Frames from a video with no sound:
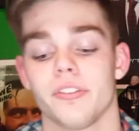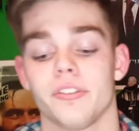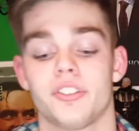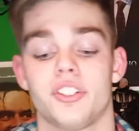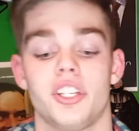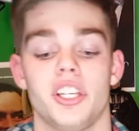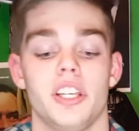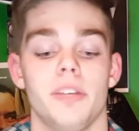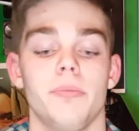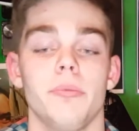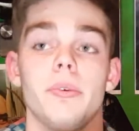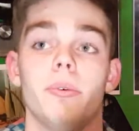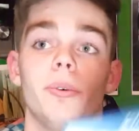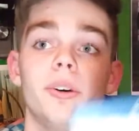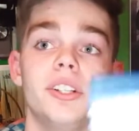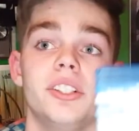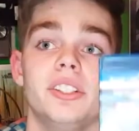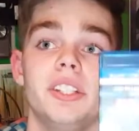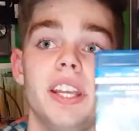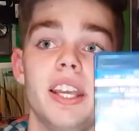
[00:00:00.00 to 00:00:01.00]
for cheap
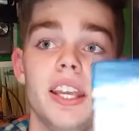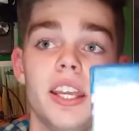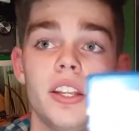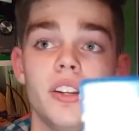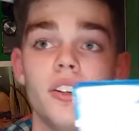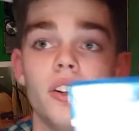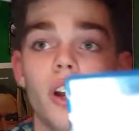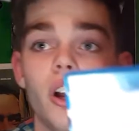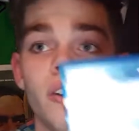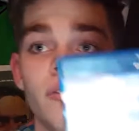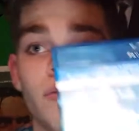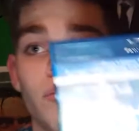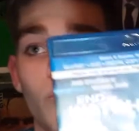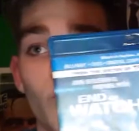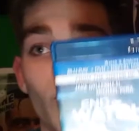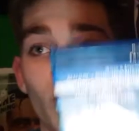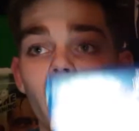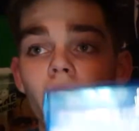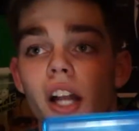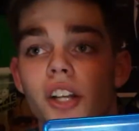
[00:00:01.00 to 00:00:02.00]
was End of
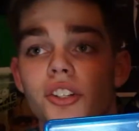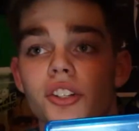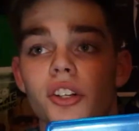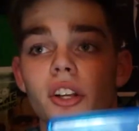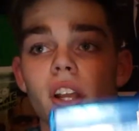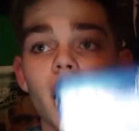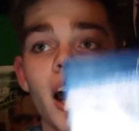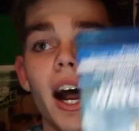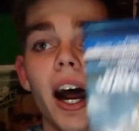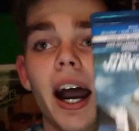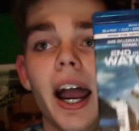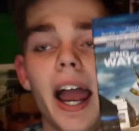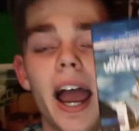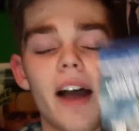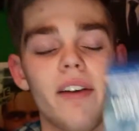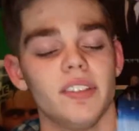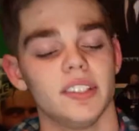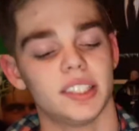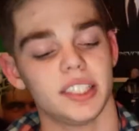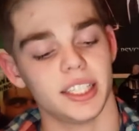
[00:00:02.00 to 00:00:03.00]
Watch. I
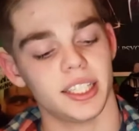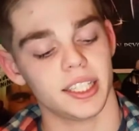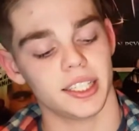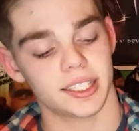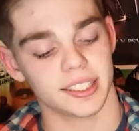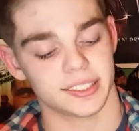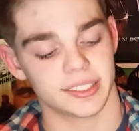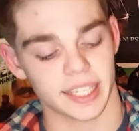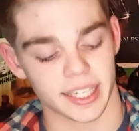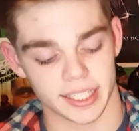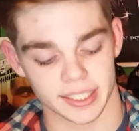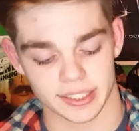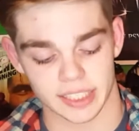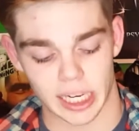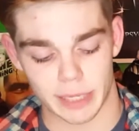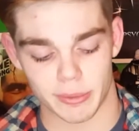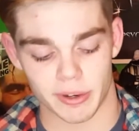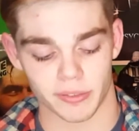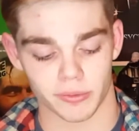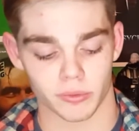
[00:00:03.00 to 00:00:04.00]
haven't seen it the second
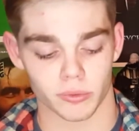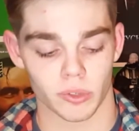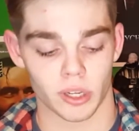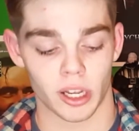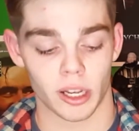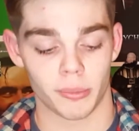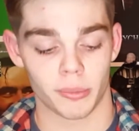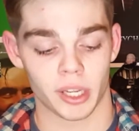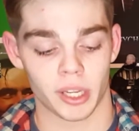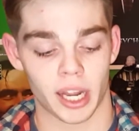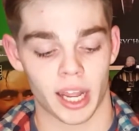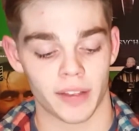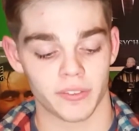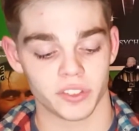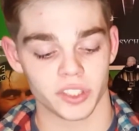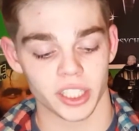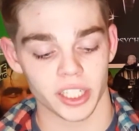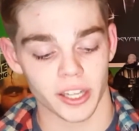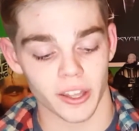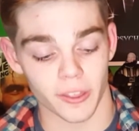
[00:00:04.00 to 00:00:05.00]
time, but I've
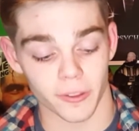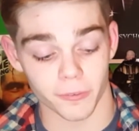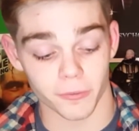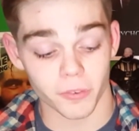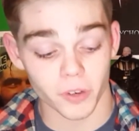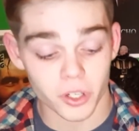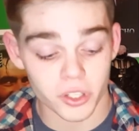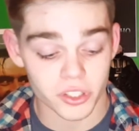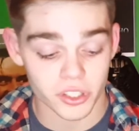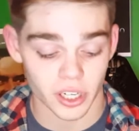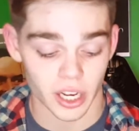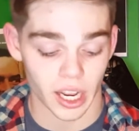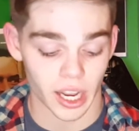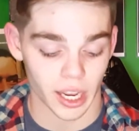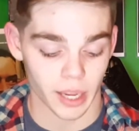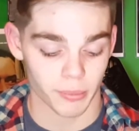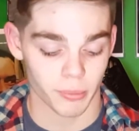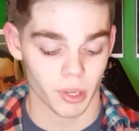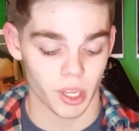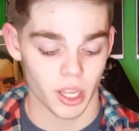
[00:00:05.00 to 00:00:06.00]
seen it the first
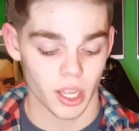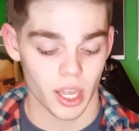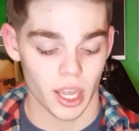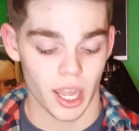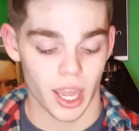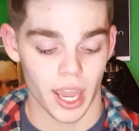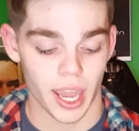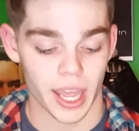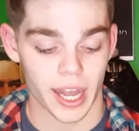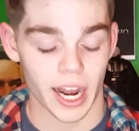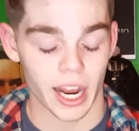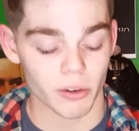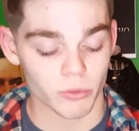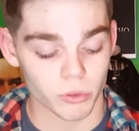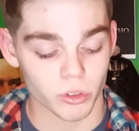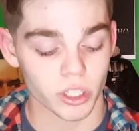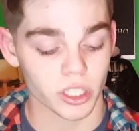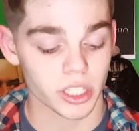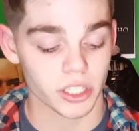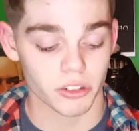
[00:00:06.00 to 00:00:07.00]
time, and I
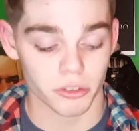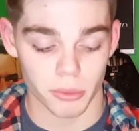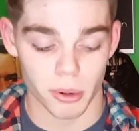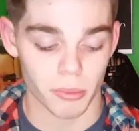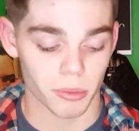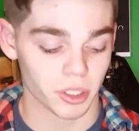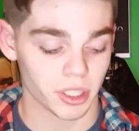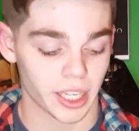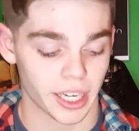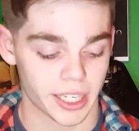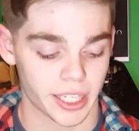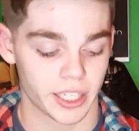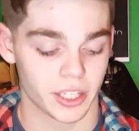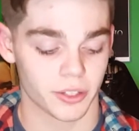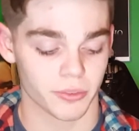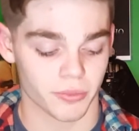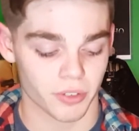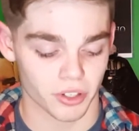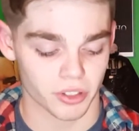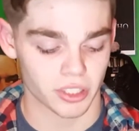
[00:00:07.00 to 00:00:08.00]
really remember liking it
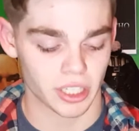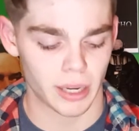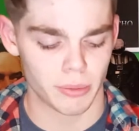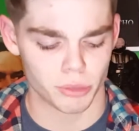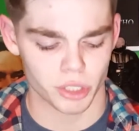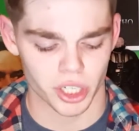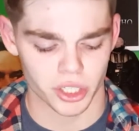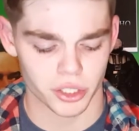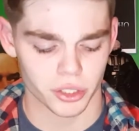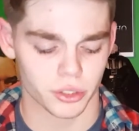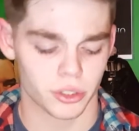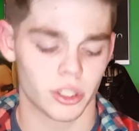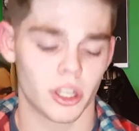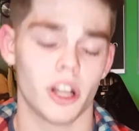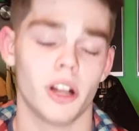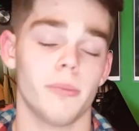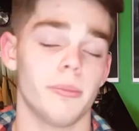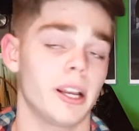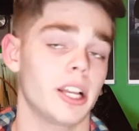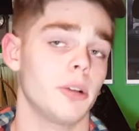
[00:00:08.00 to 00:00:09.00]
the first time. Jake
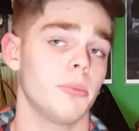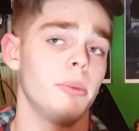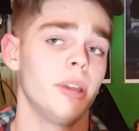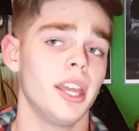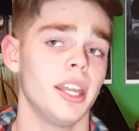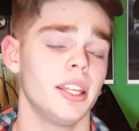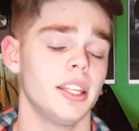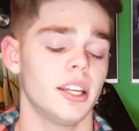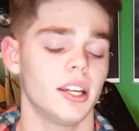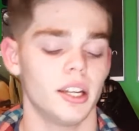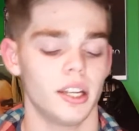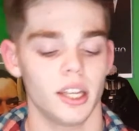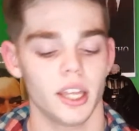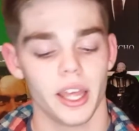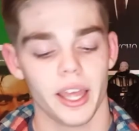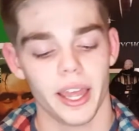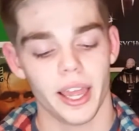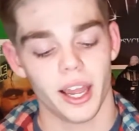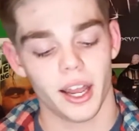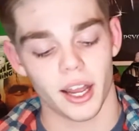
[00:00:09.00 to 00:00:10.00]
Gyllenhaal, Michael Pena.
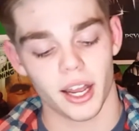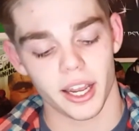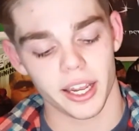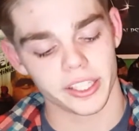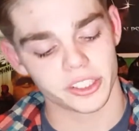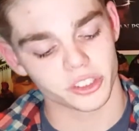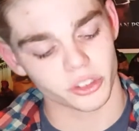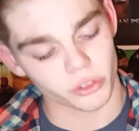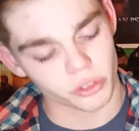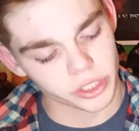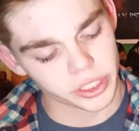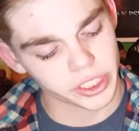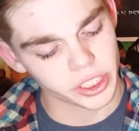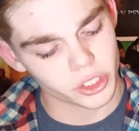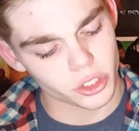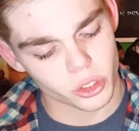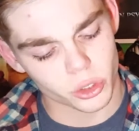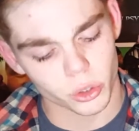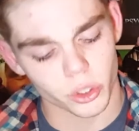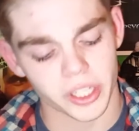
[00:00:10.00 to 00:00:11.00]
It's a really
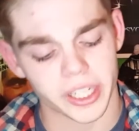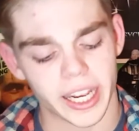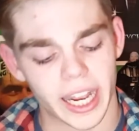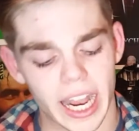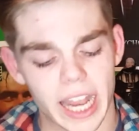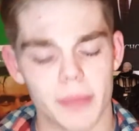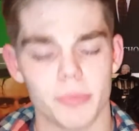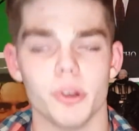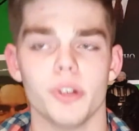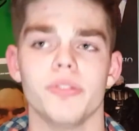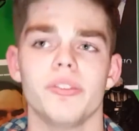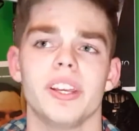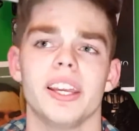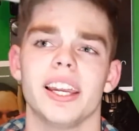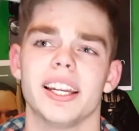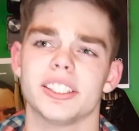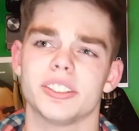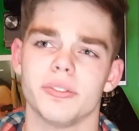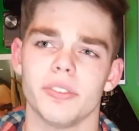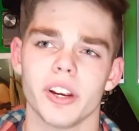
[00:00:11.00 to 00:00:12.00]
cool guy
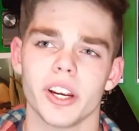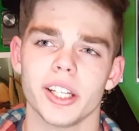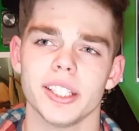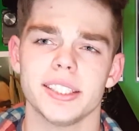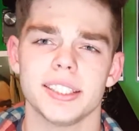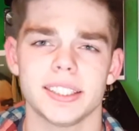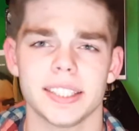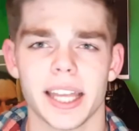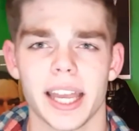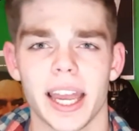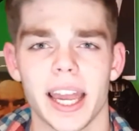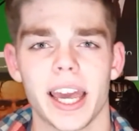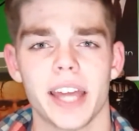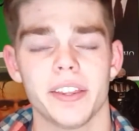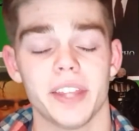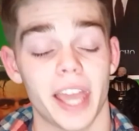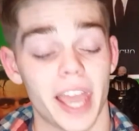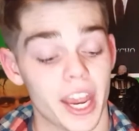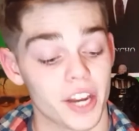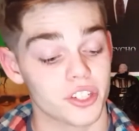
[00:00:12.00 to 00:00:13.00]
movie. It's very
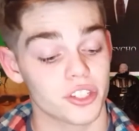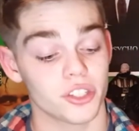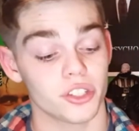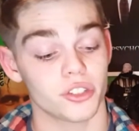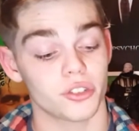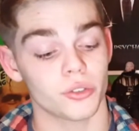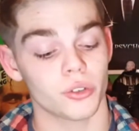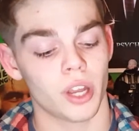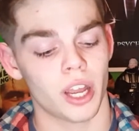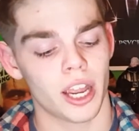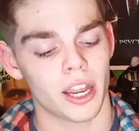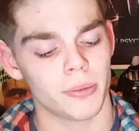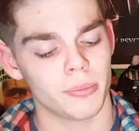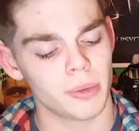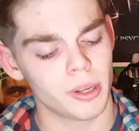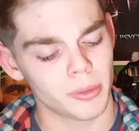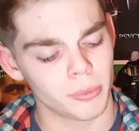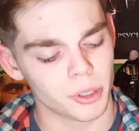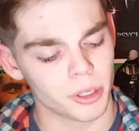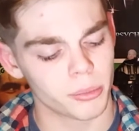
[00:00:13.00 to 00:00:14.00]
sad. The actions, I
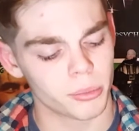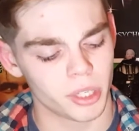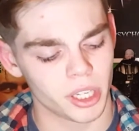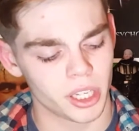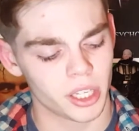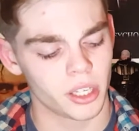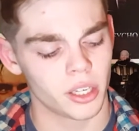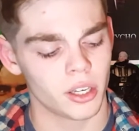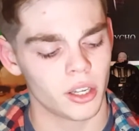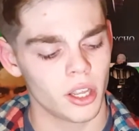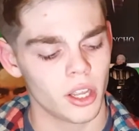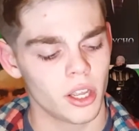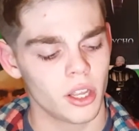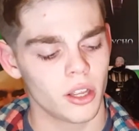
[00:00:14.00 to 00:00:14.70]
remember it being